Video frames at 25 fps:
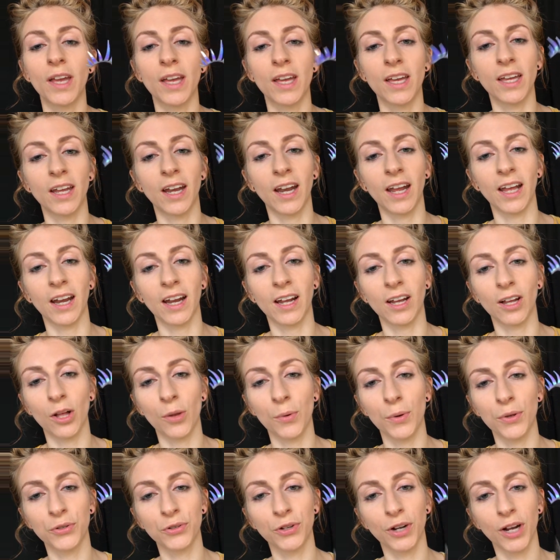in, and I
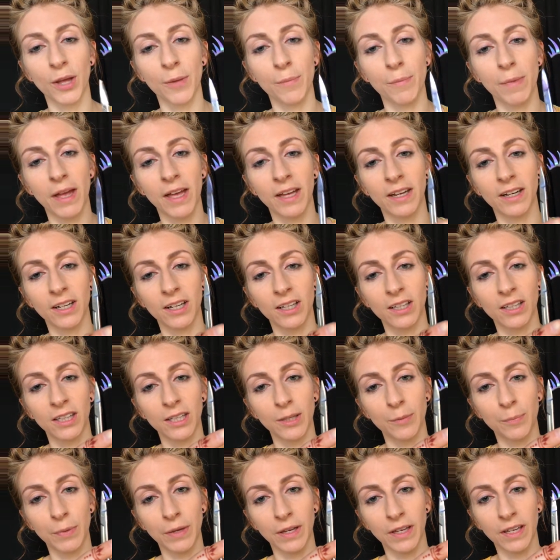always recommend
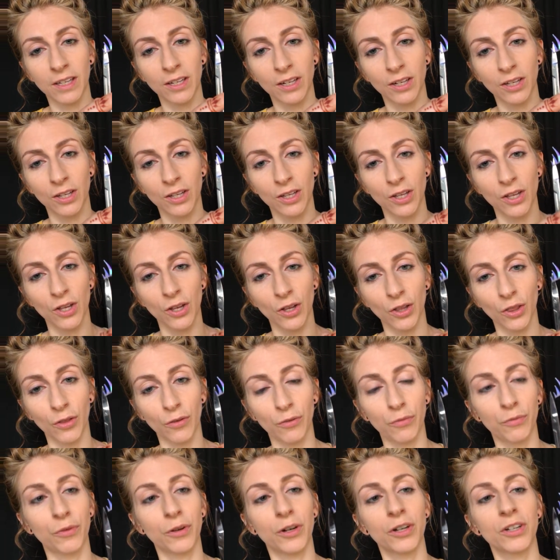clipping the
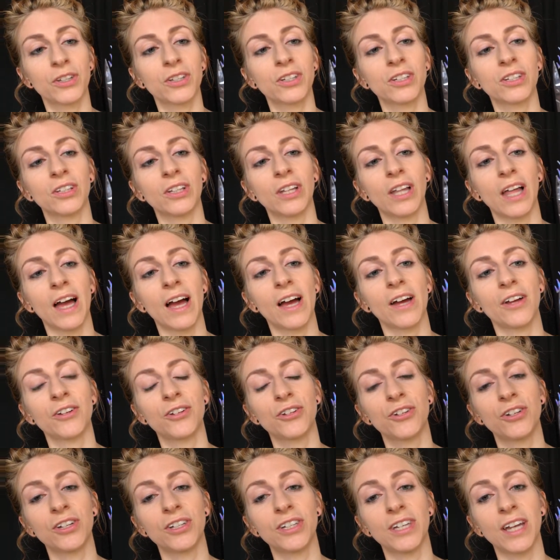first
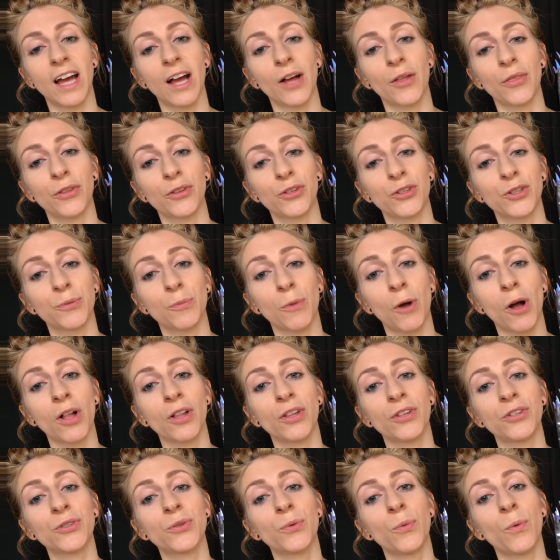lash down, the
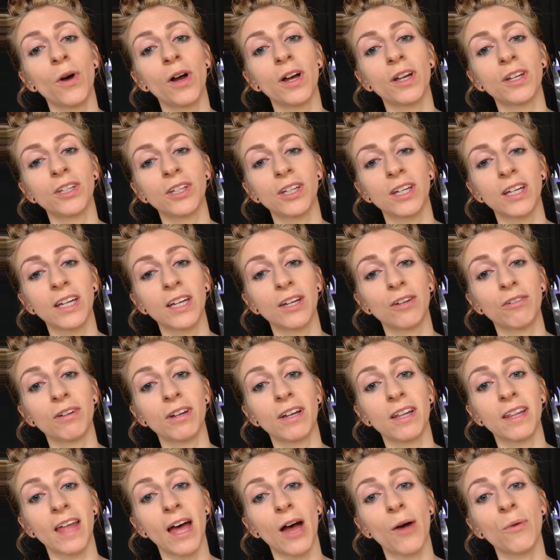smallest one. You can get
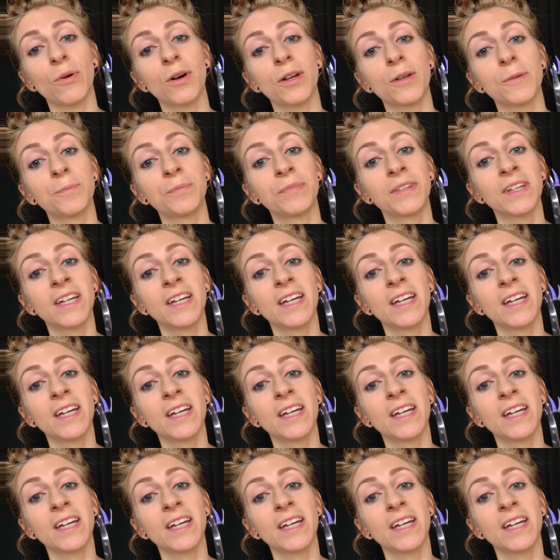rid of that one.